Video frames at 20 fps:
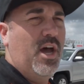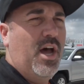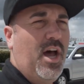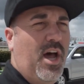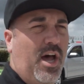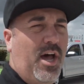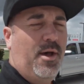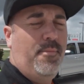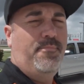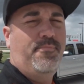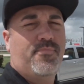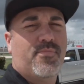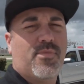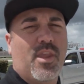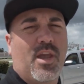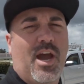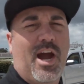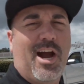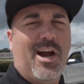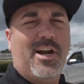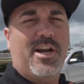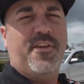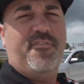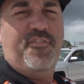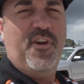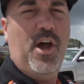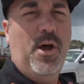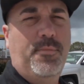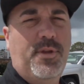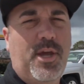Uh, I already
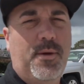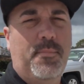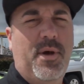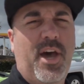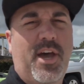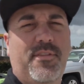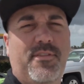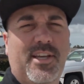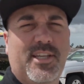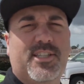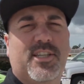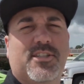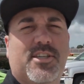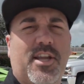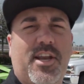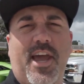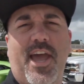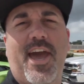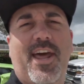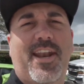filmed it, but this is gonna